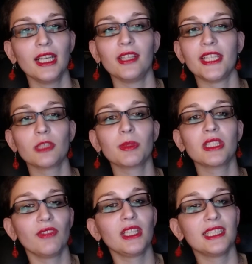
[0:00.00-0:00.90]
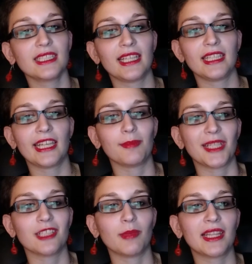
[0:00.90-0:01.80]
and then specifically design the
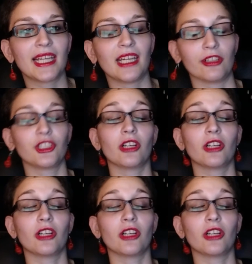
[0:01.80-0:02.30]
campaign to make that character